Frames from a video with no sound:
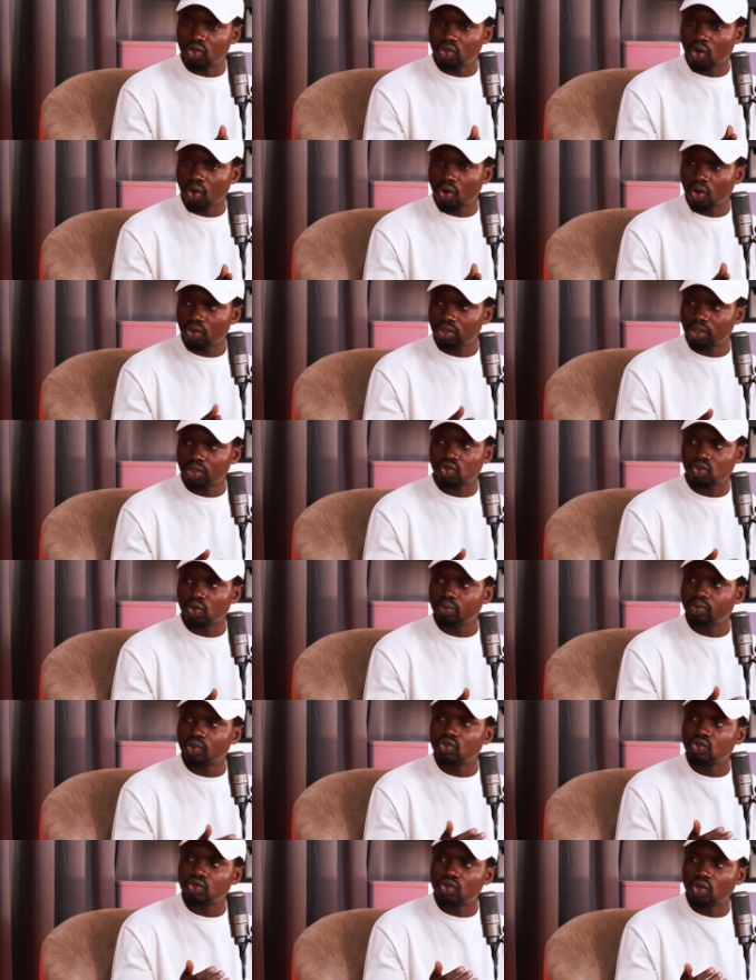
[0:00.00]
door. It
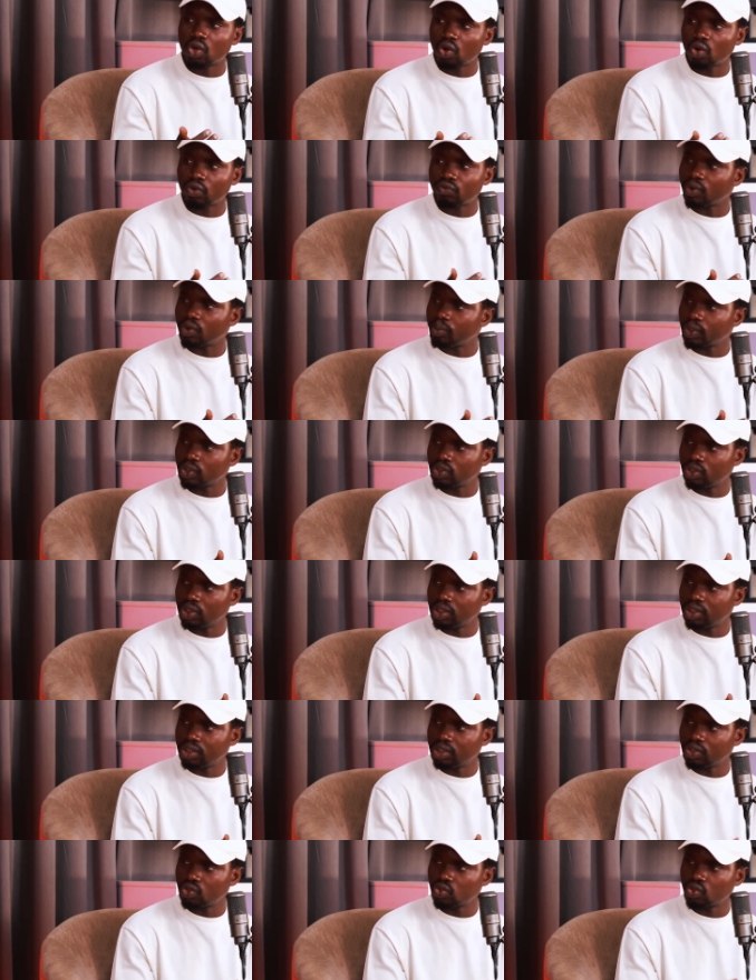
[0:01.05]
opens door of
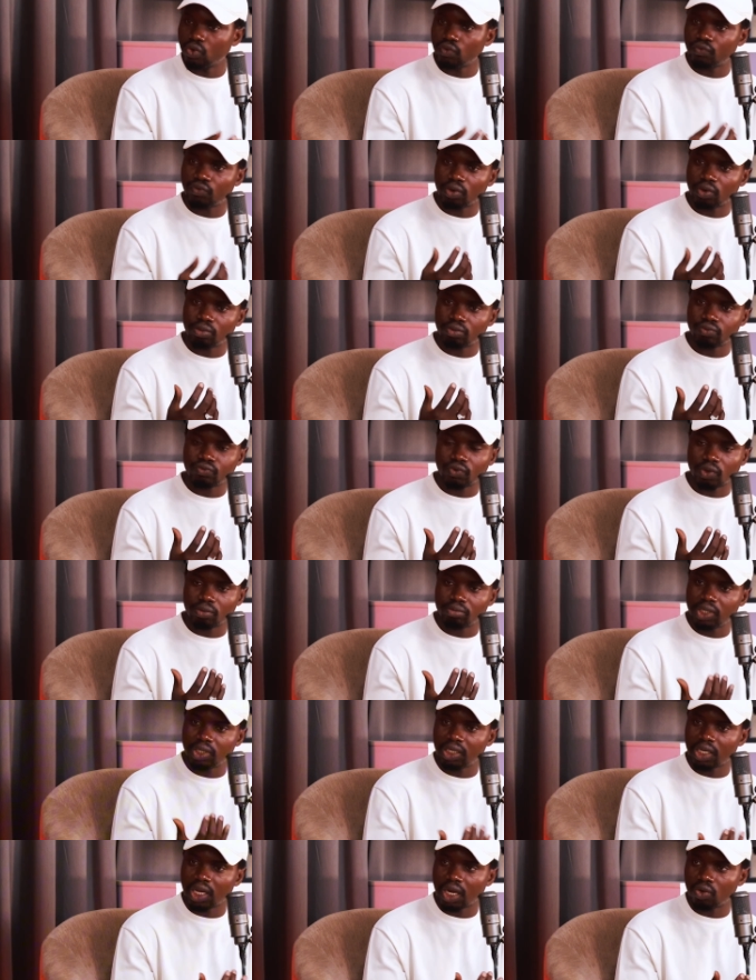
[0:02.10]
opportunity. So for
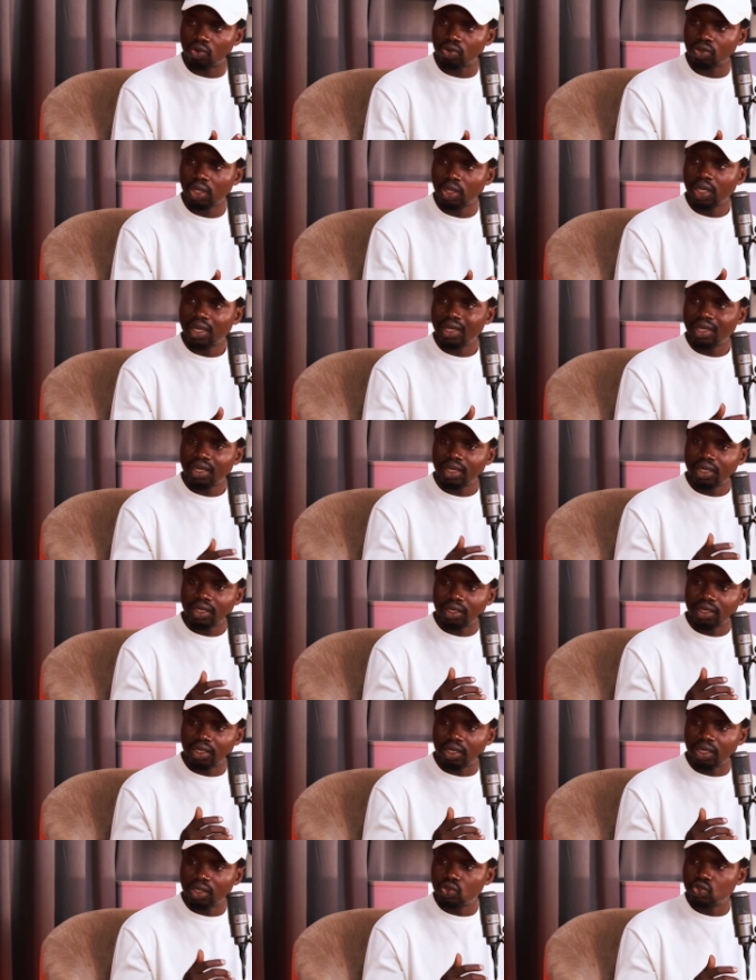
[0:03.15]
me now,
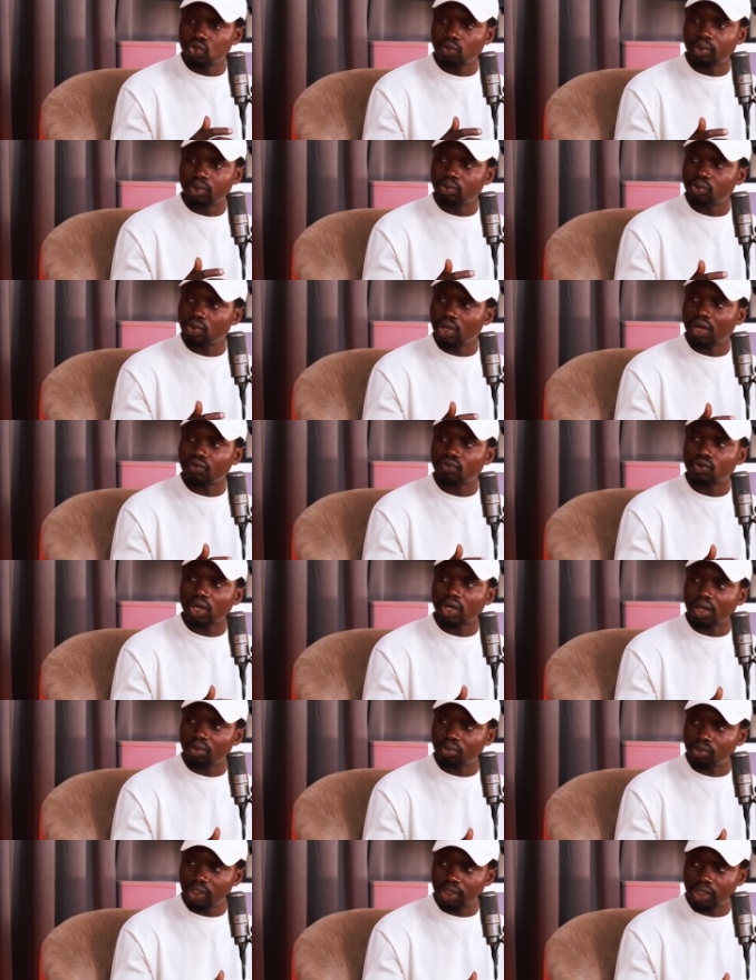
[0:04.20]
the little people I've
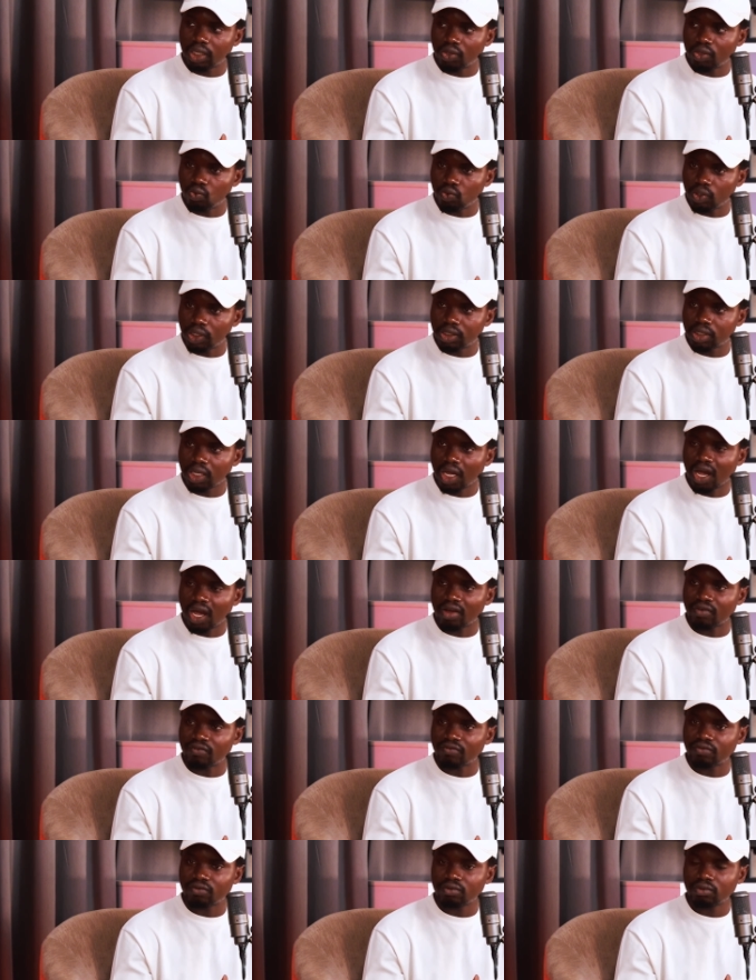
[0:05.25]
collaborated with
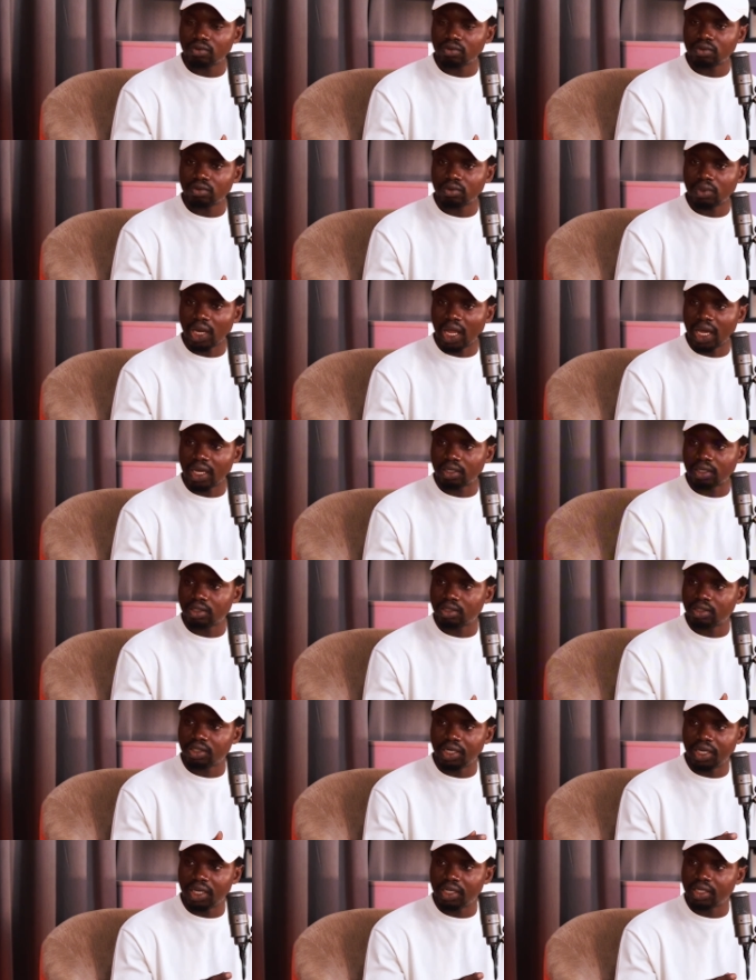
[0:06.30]
have like
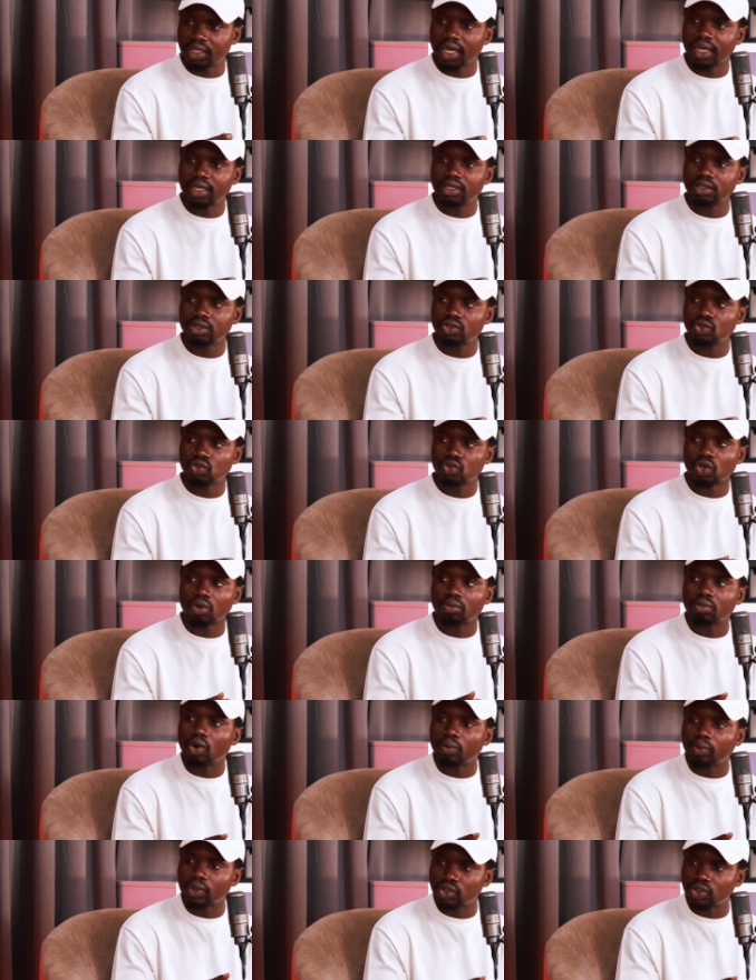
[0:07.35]
created
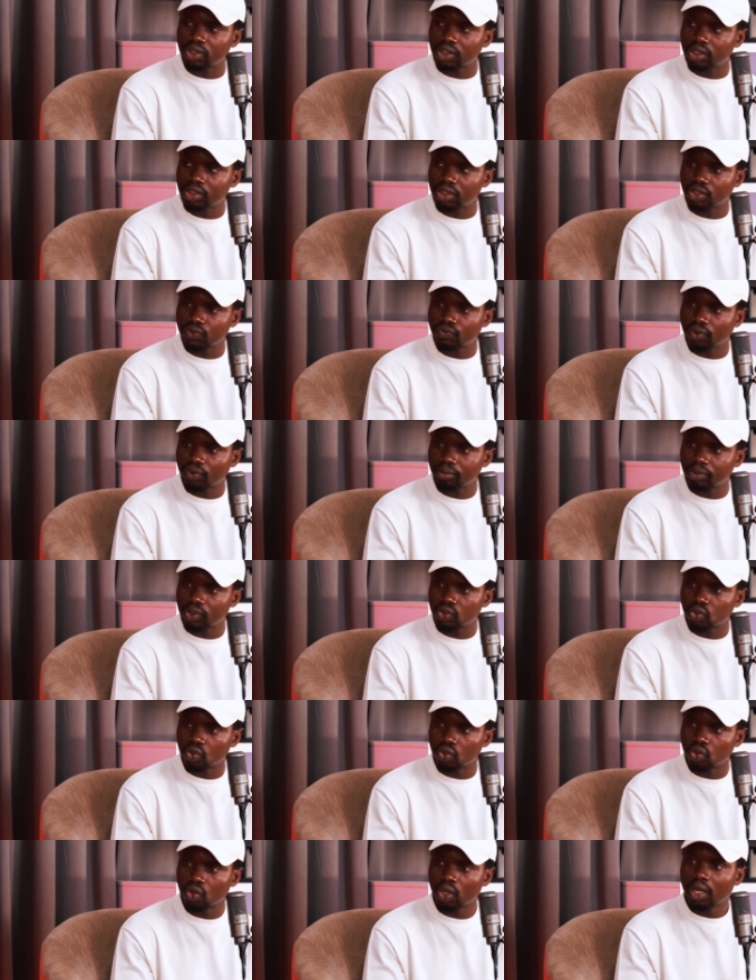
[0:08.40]
some opportunities for me.
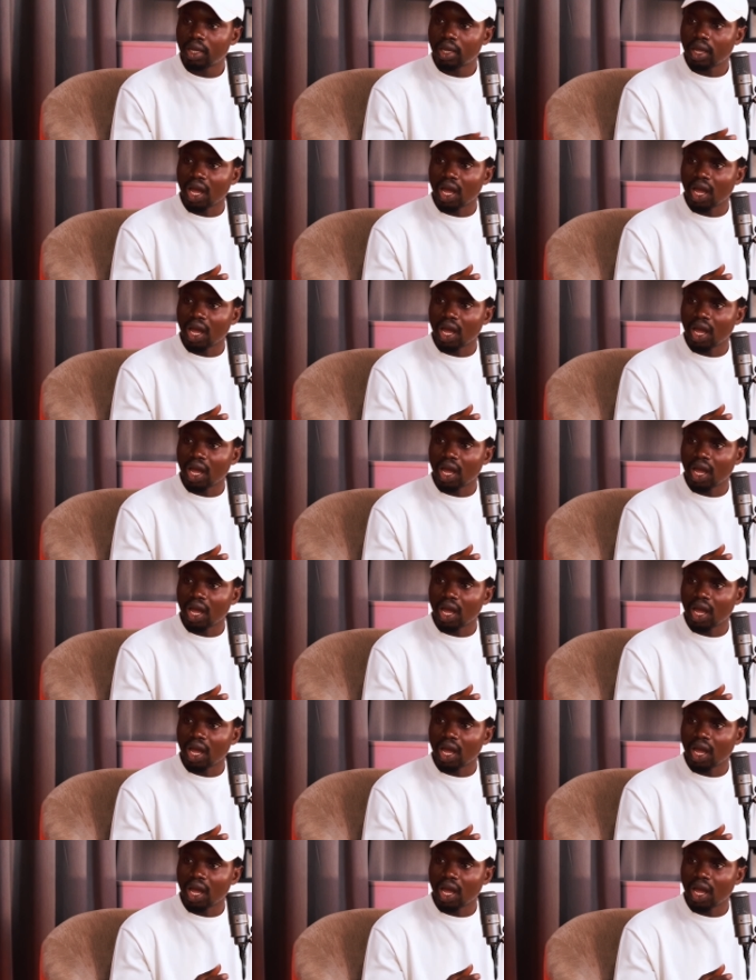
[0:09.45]
So